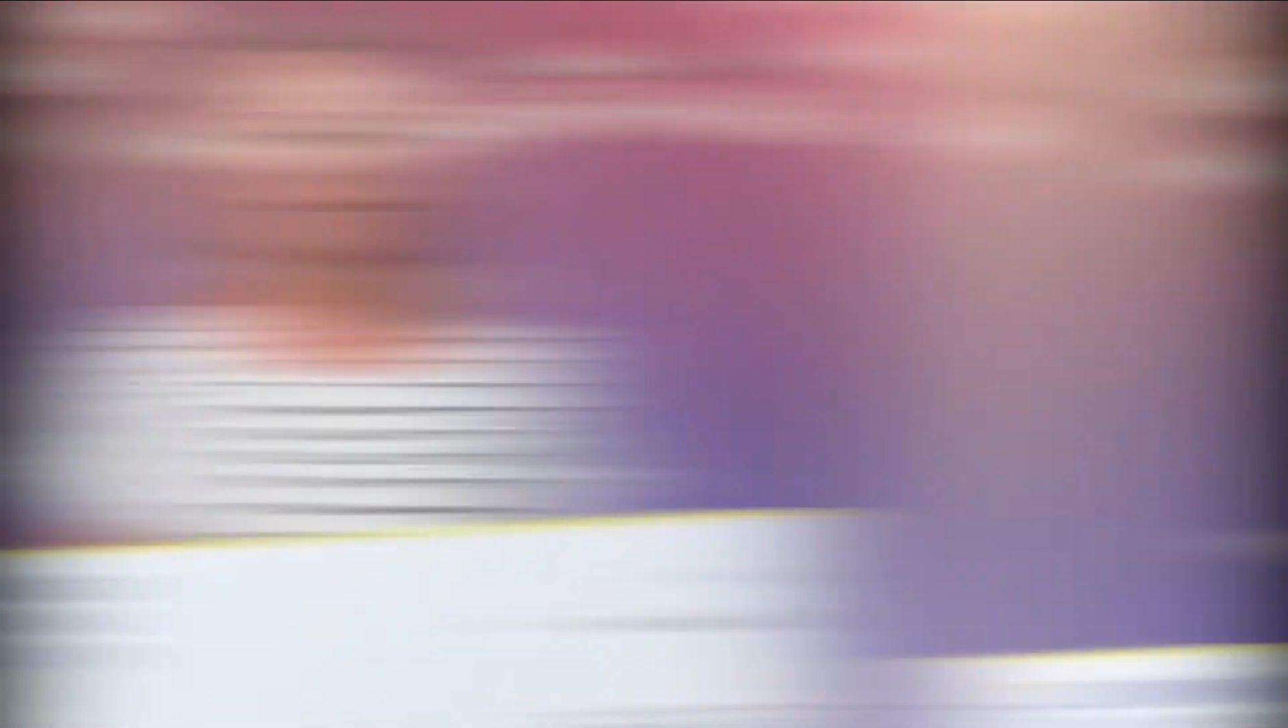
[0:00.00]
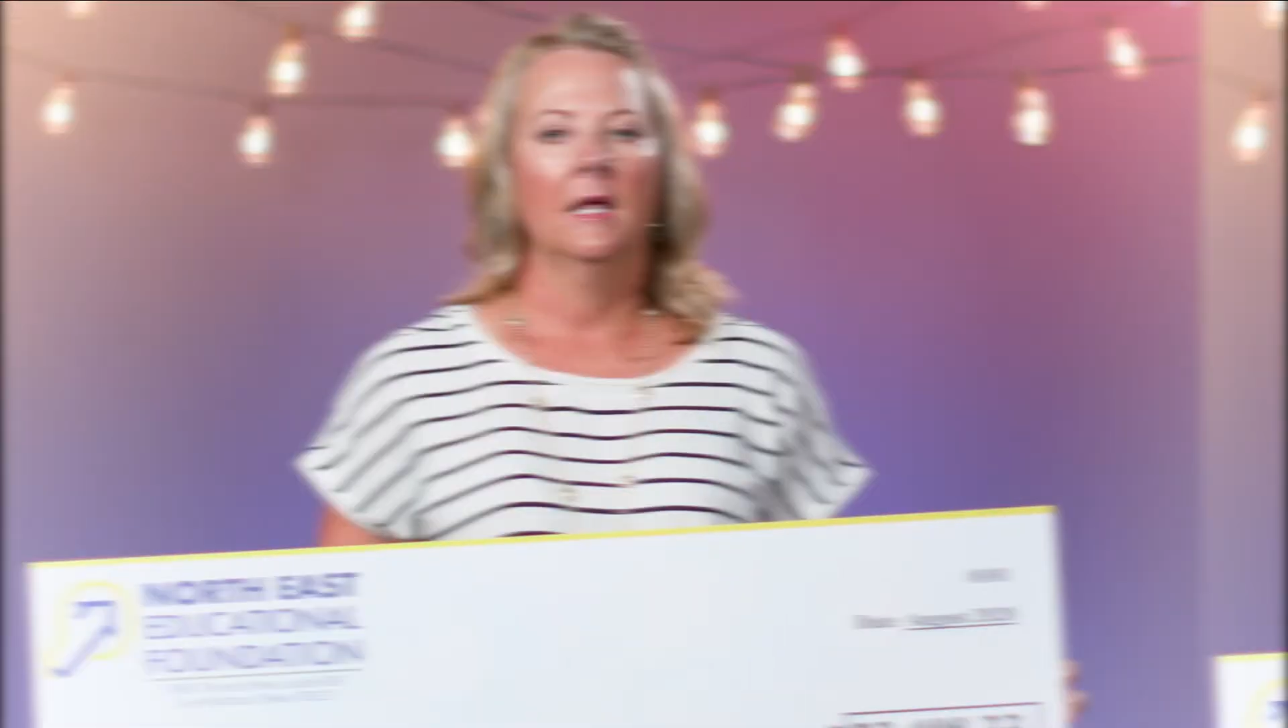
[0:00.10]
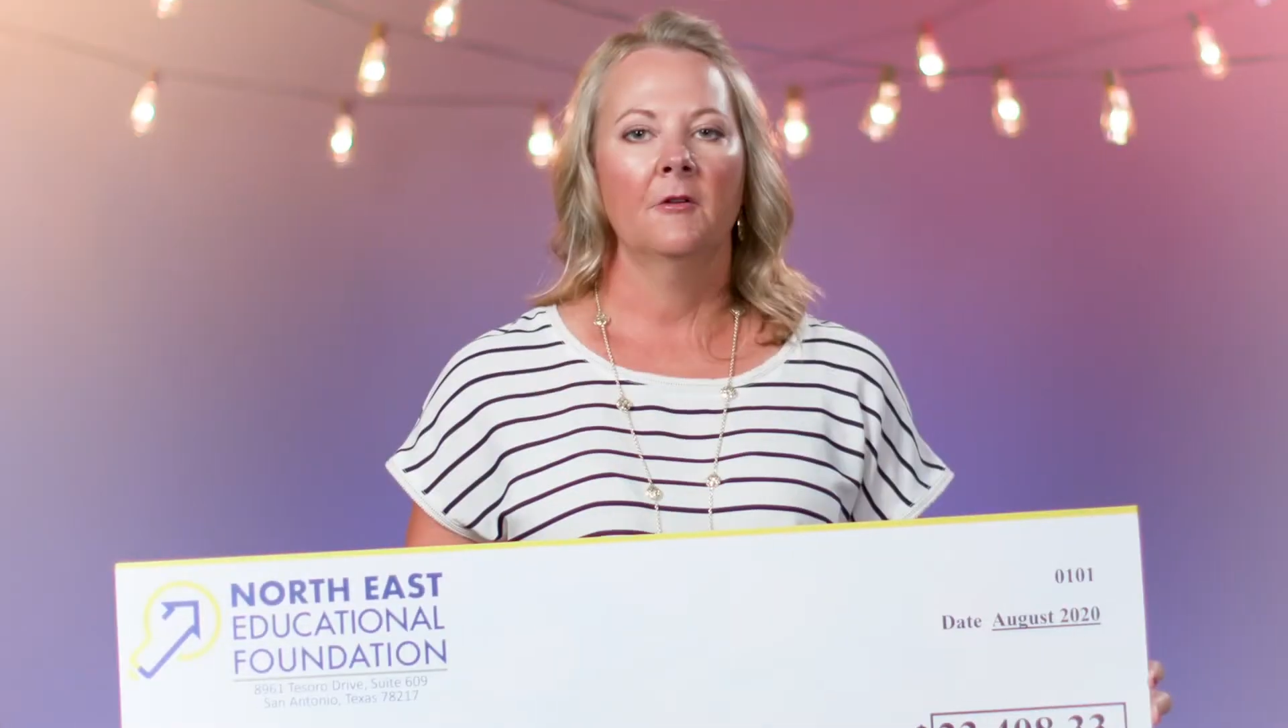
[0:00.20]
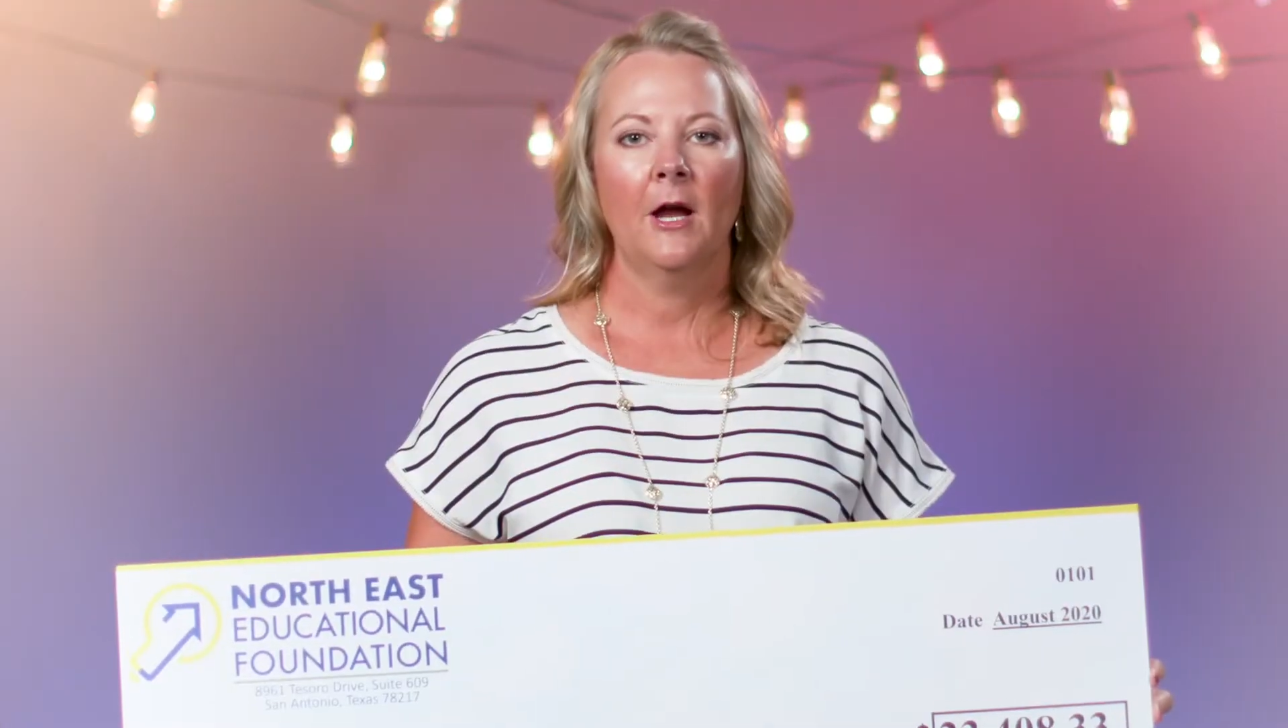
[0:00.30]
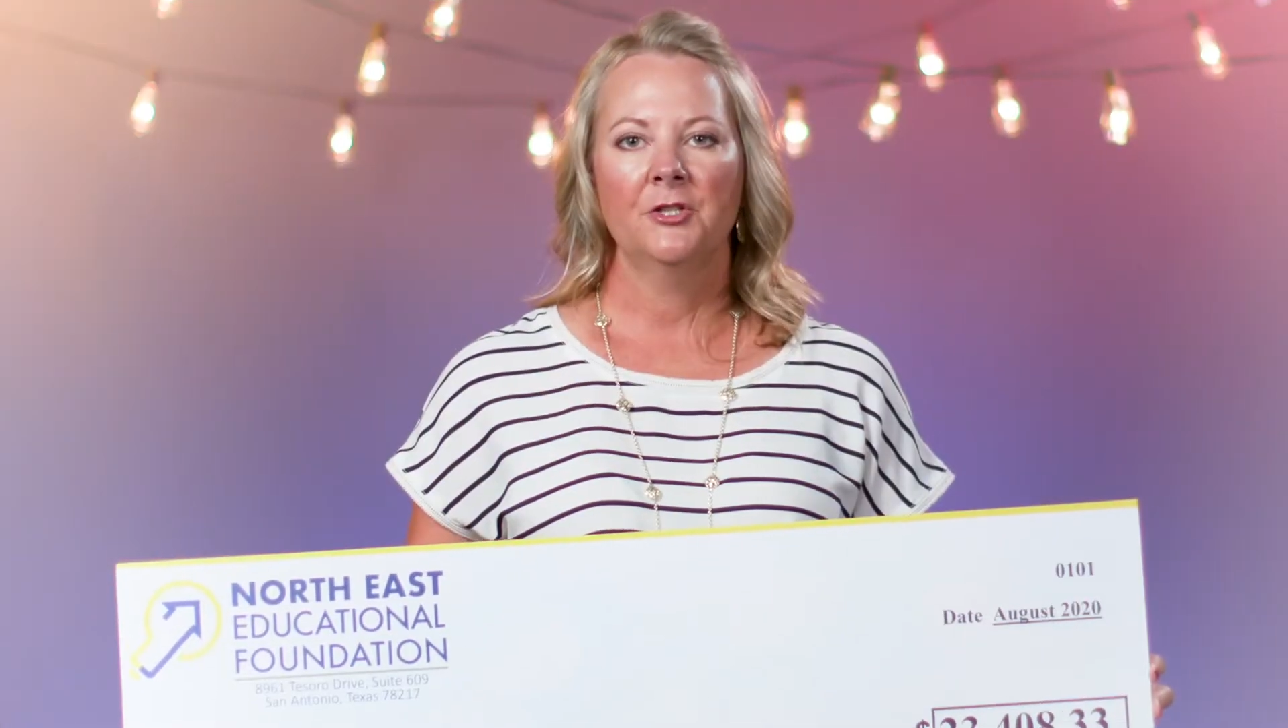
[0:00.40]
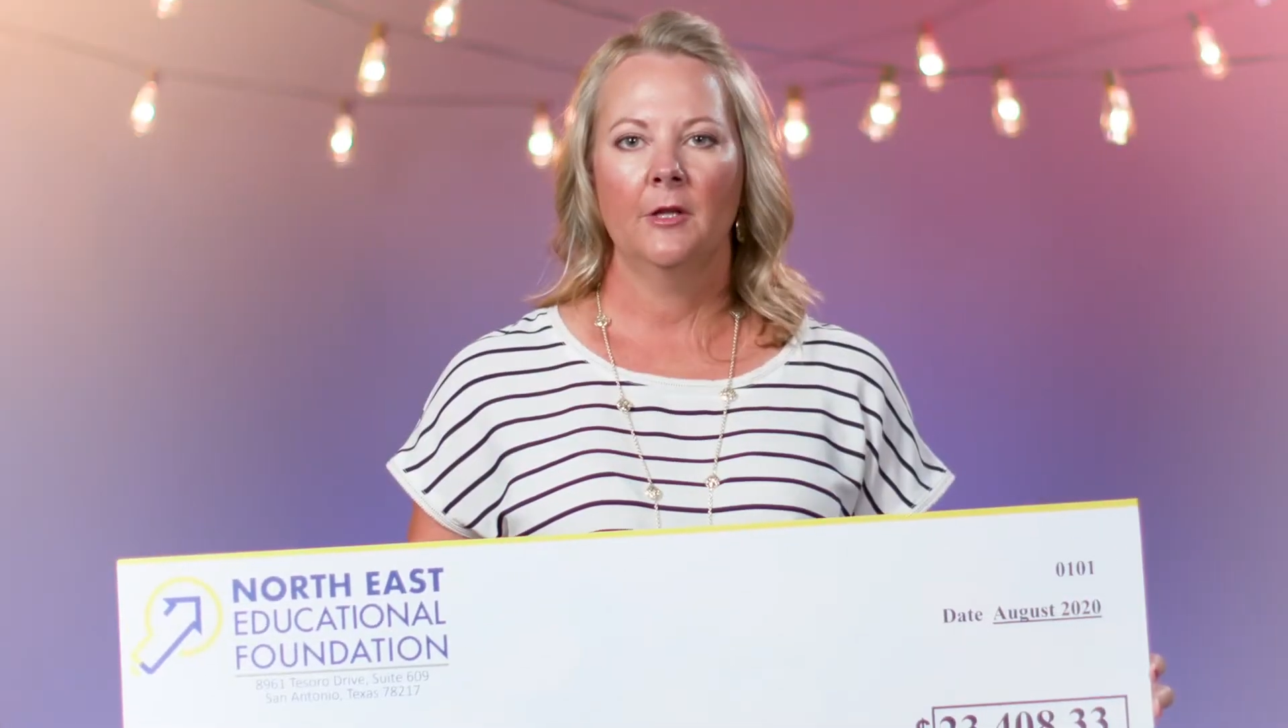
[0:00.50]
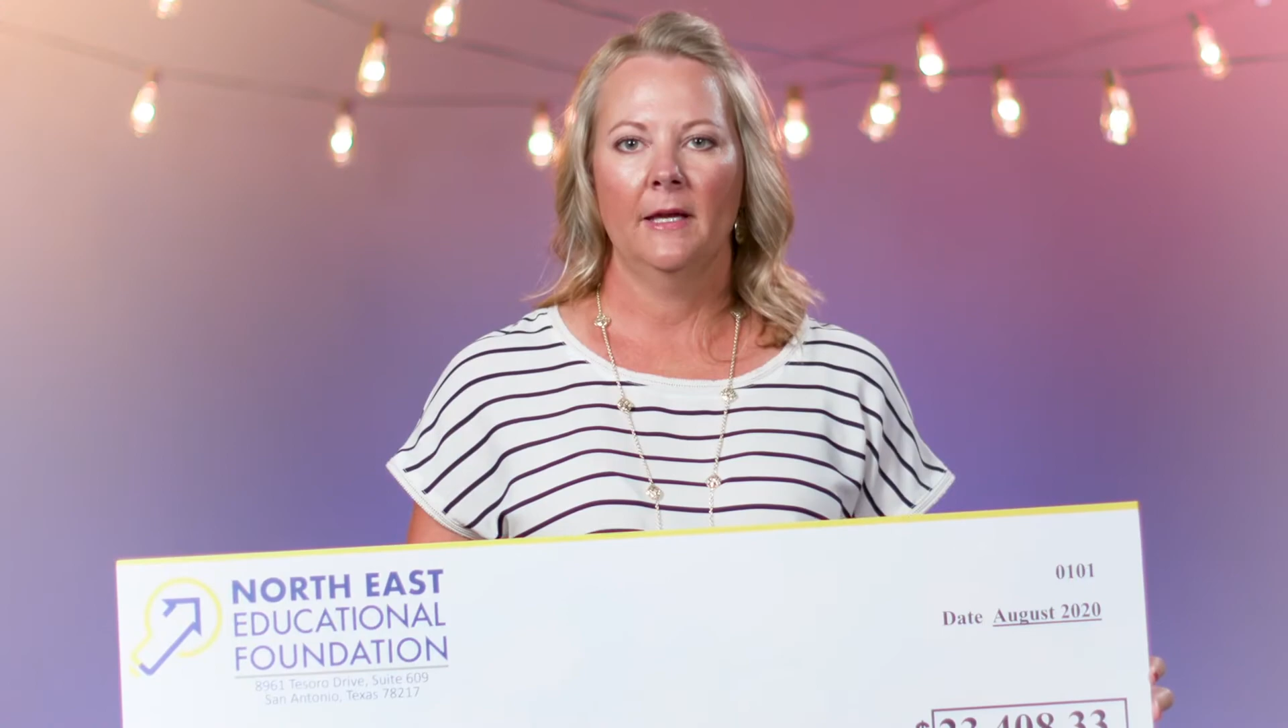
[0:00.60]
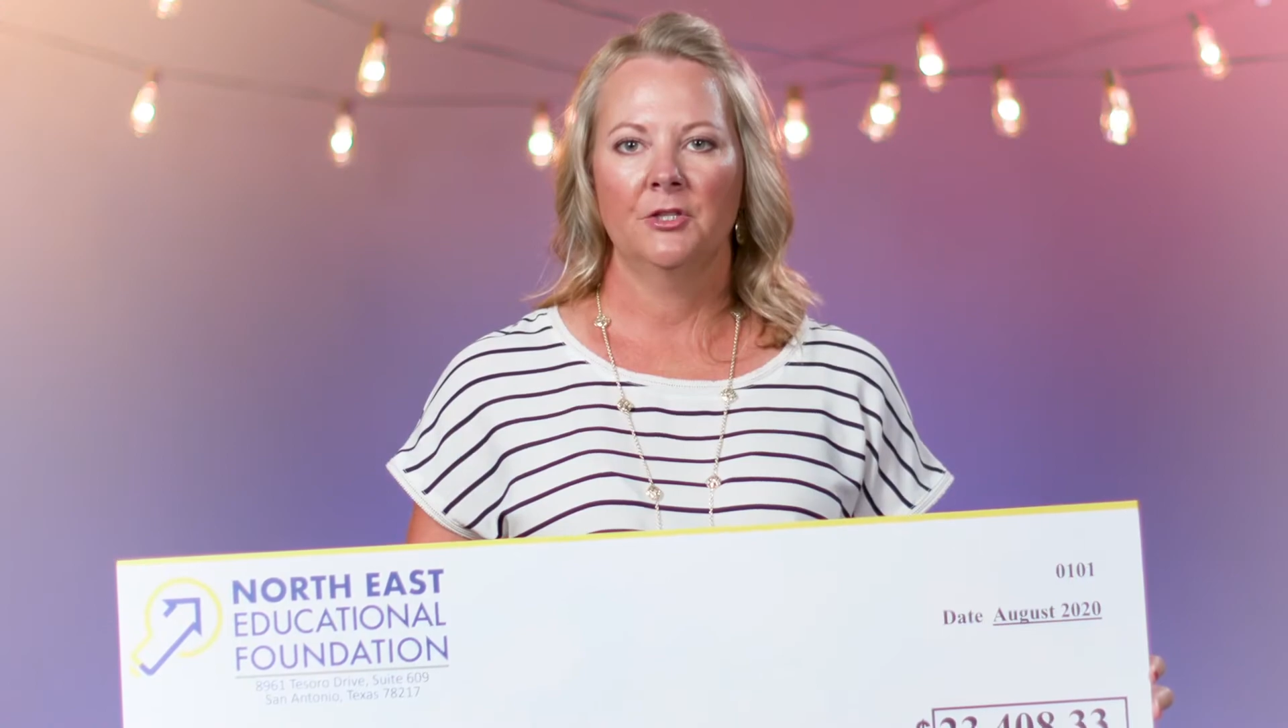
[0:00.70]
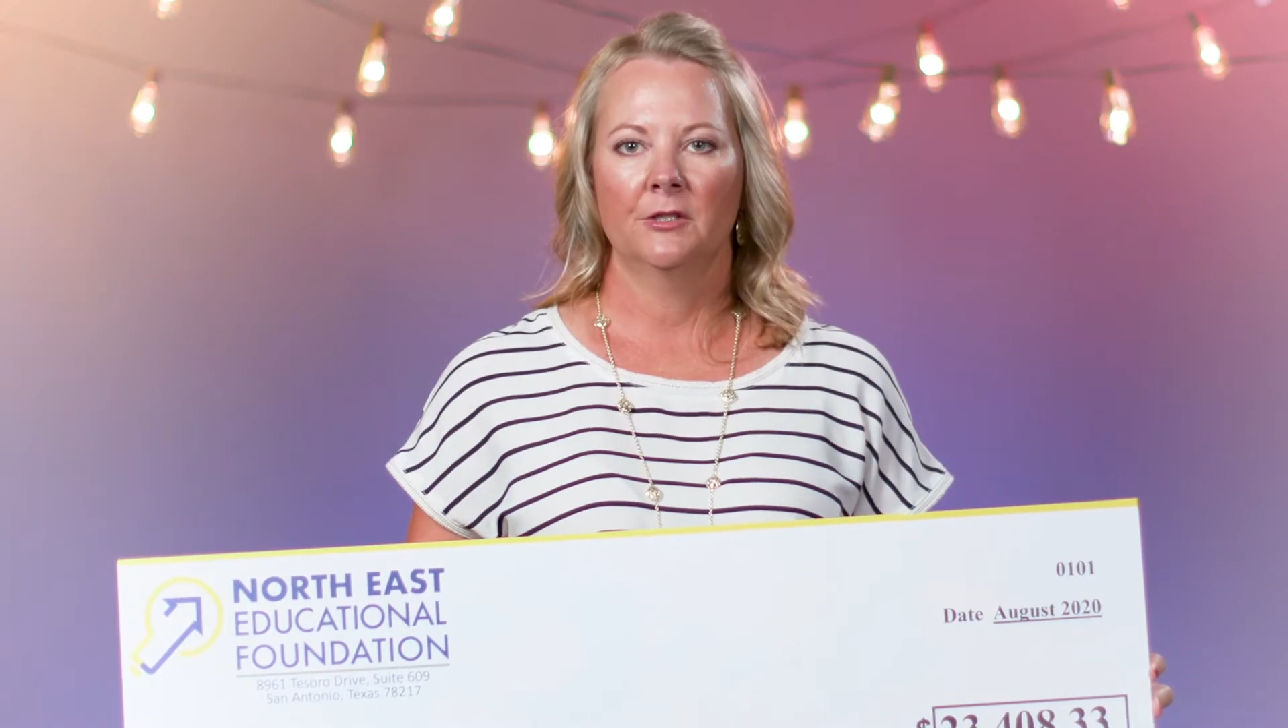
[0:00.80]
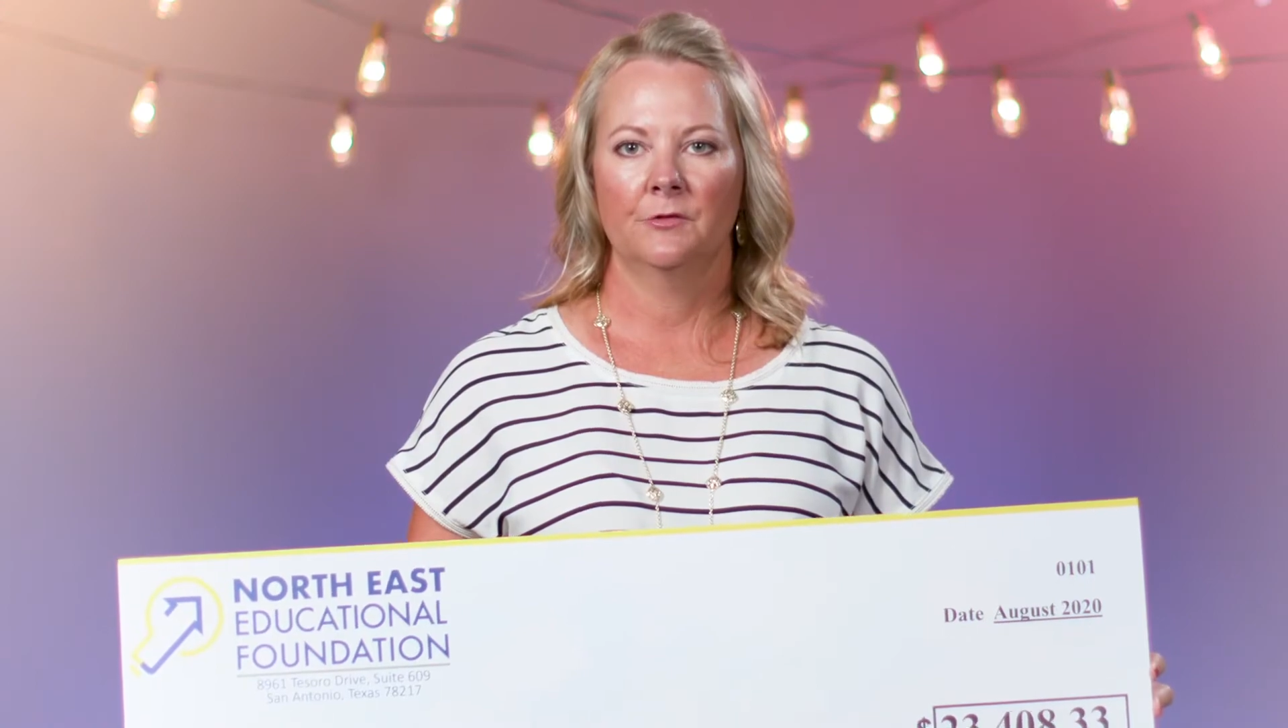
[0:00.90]

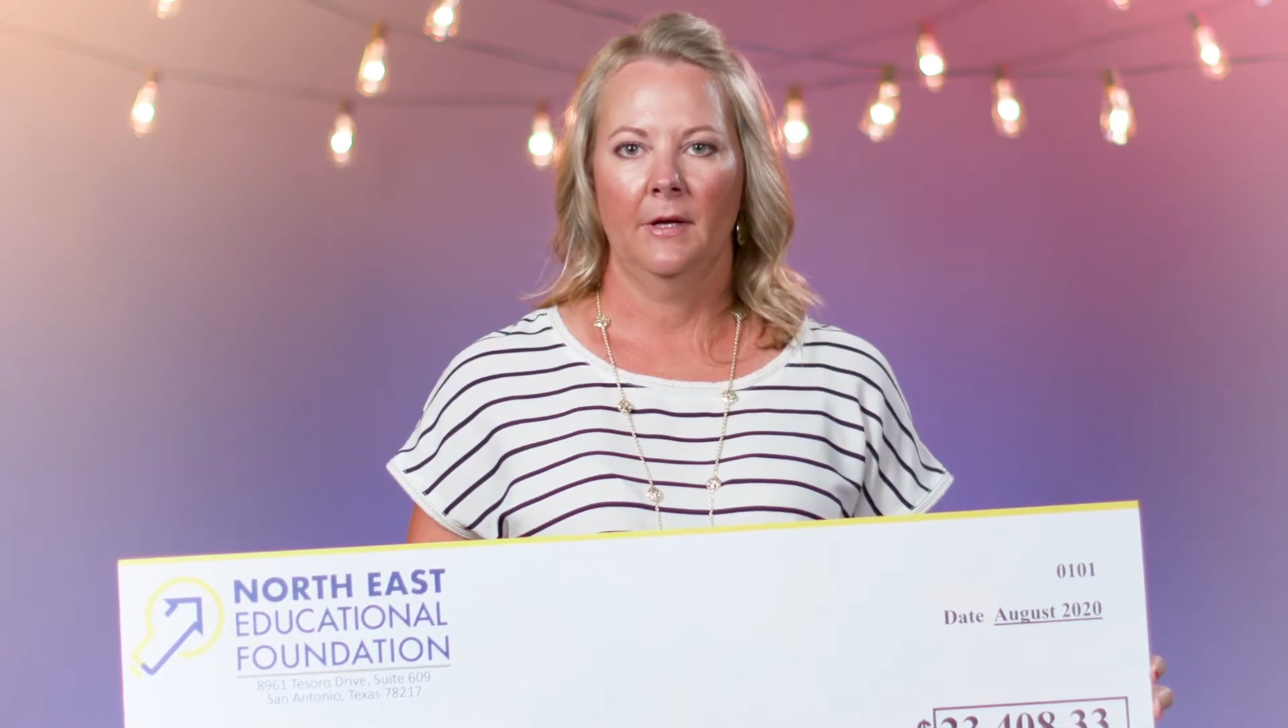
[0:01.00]
Congratulations,